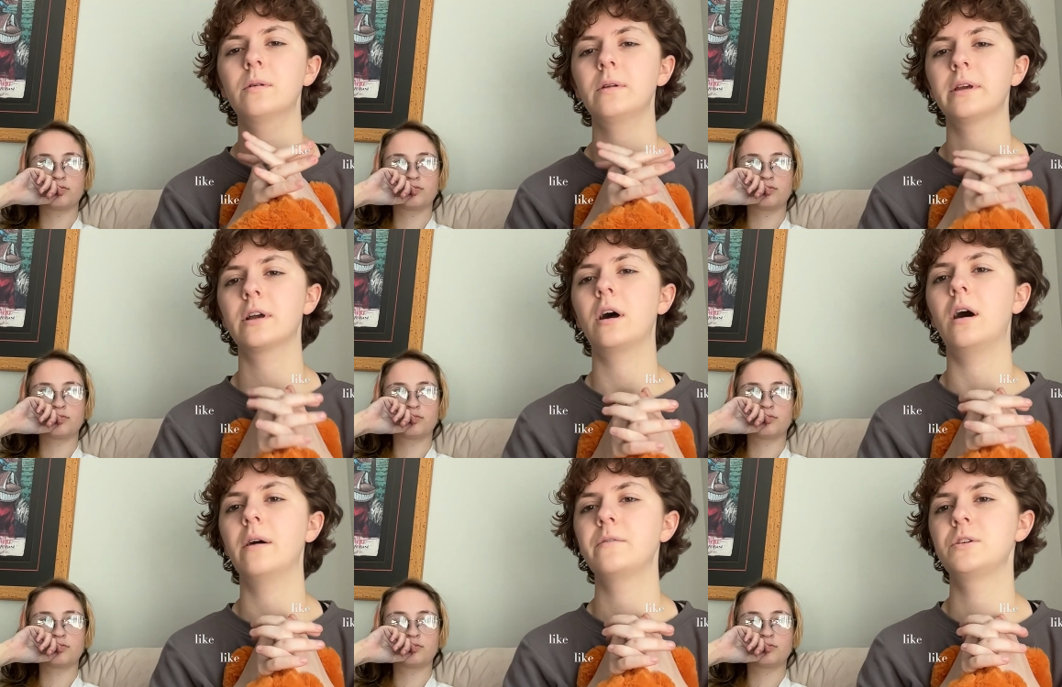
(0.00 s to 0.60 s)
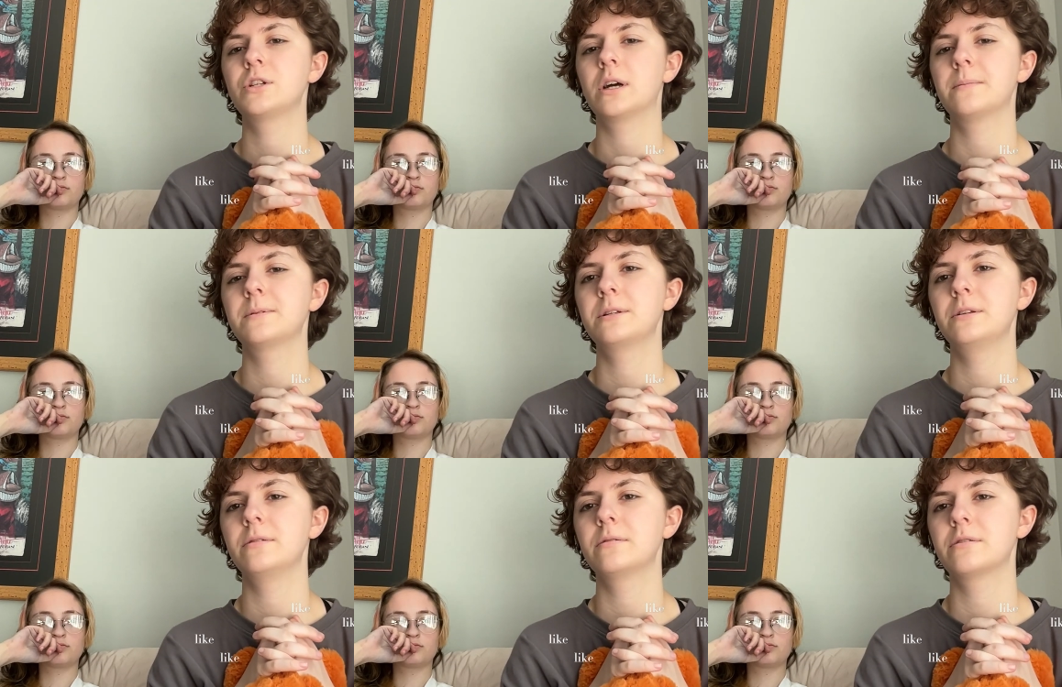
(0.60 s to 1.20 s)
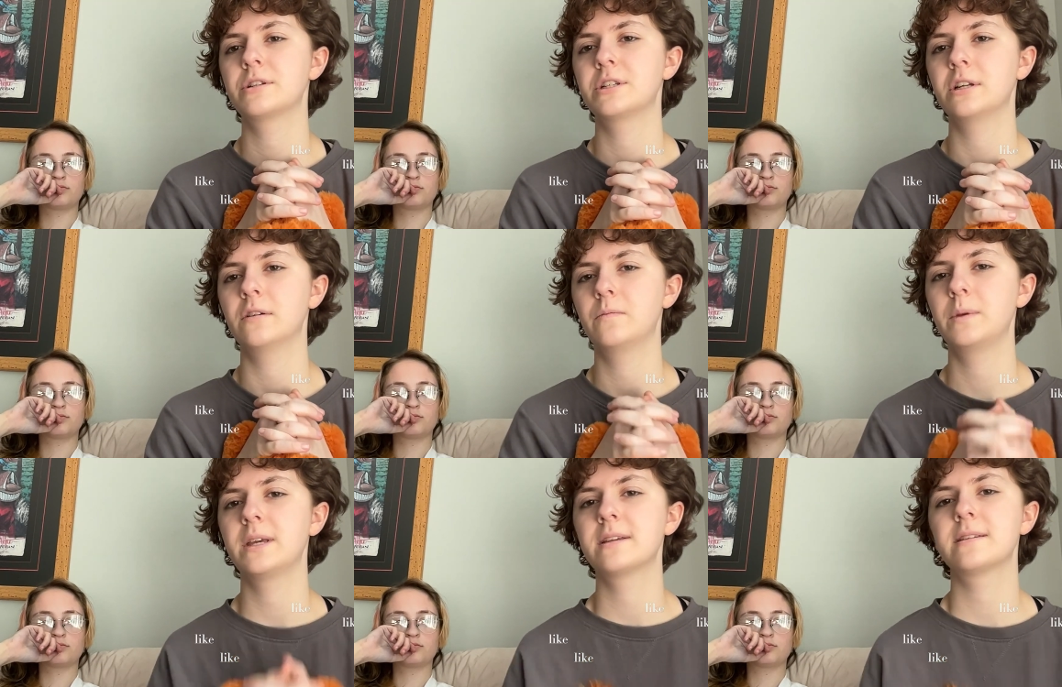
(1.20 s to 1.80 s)
Speaker 1: to like coffee shops to do their stuff
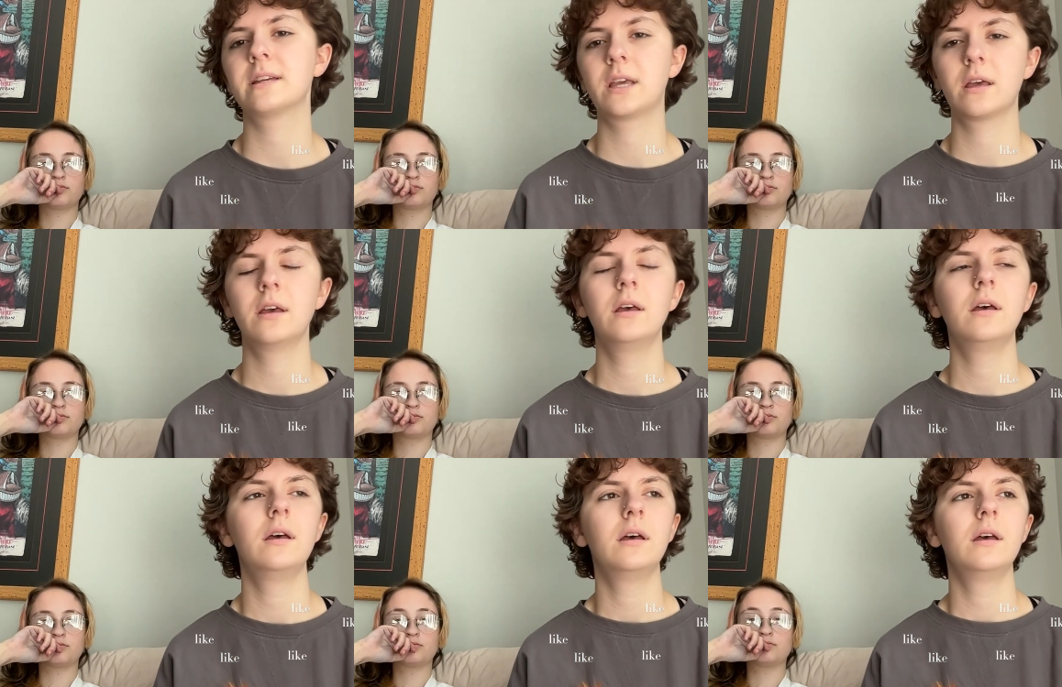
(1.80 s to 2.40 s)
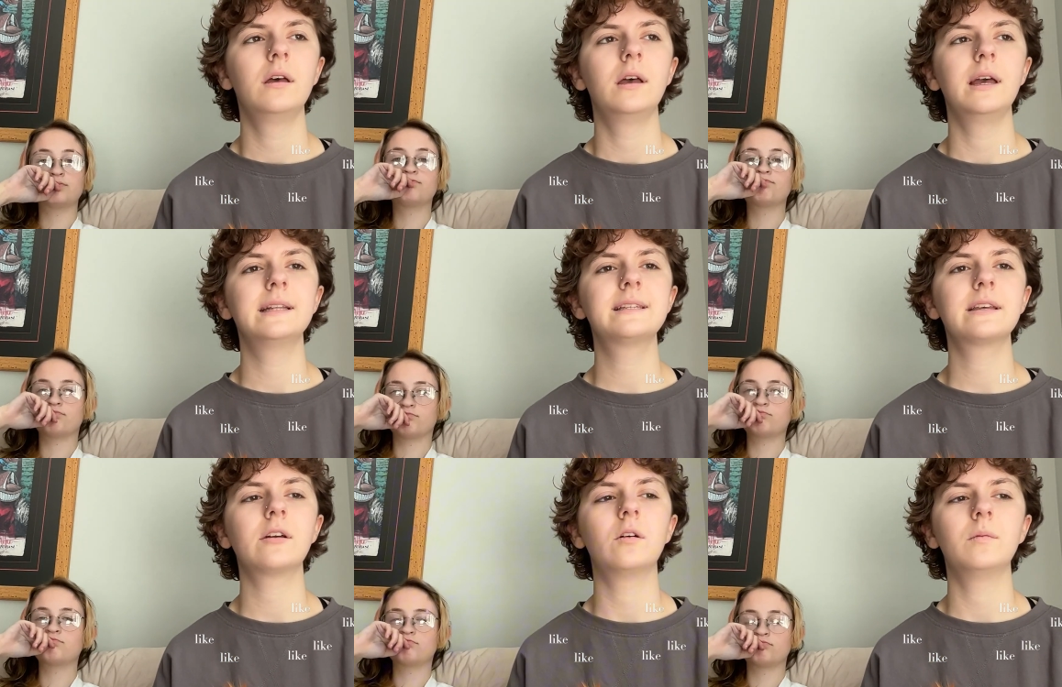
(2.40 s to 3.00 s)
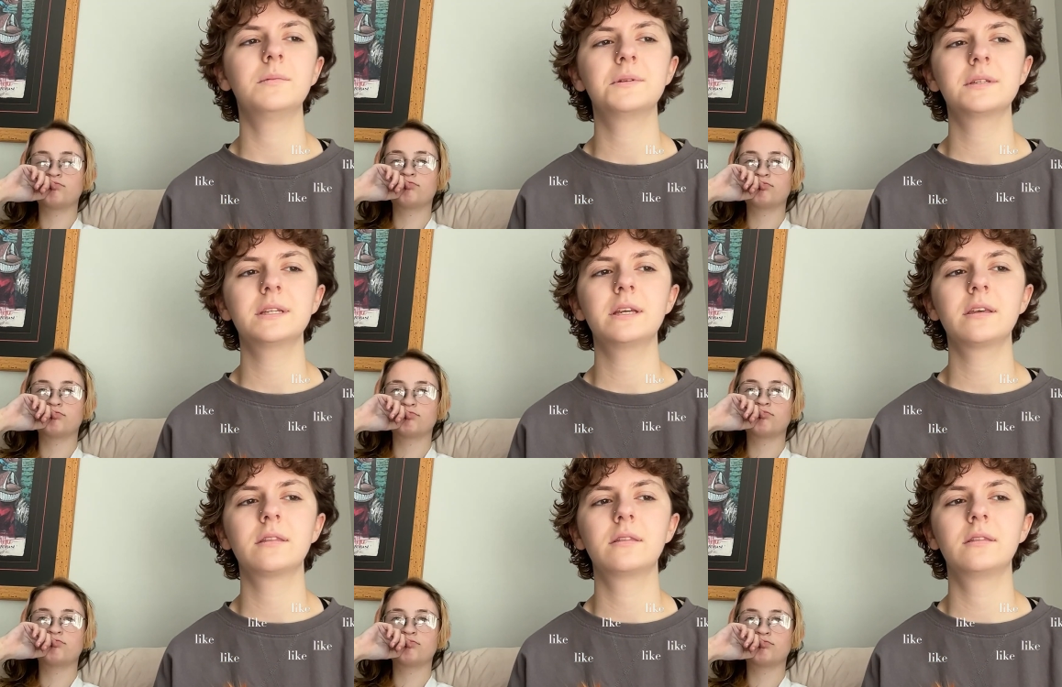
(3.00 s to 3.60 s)
because like it's like almost
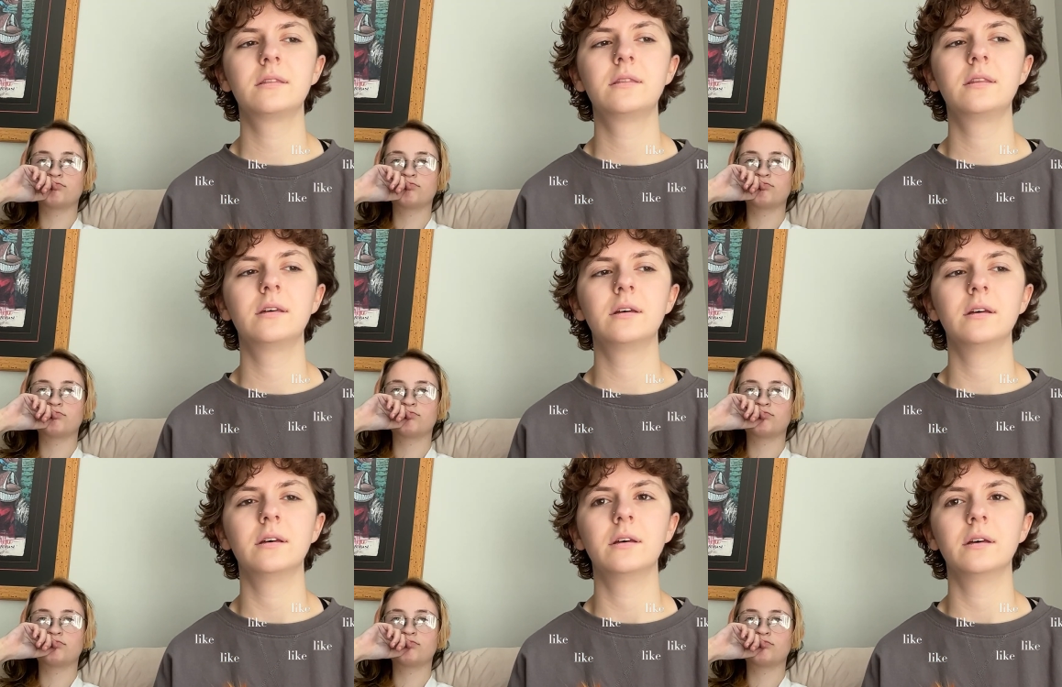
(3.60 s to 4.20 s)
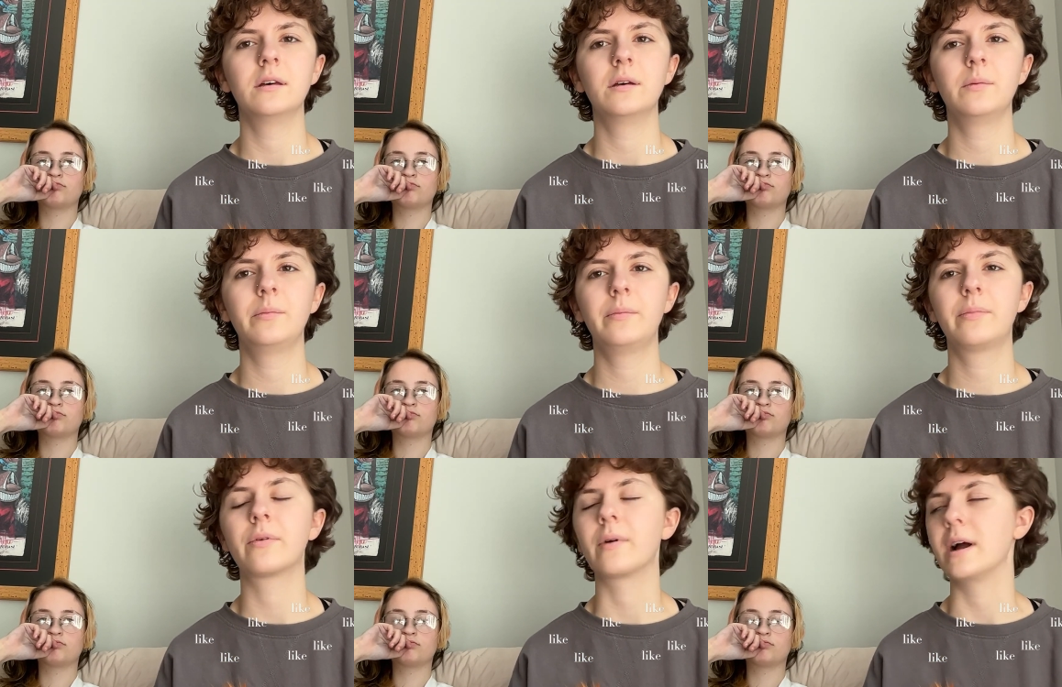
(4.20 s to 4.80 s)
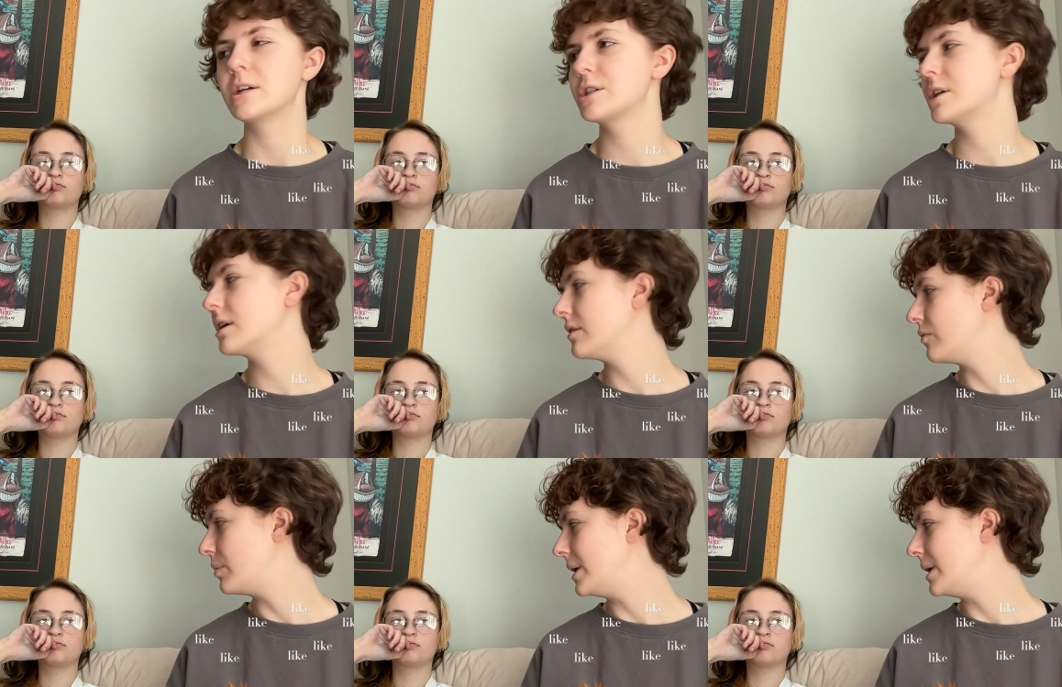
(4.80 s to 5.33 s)
like the pressure of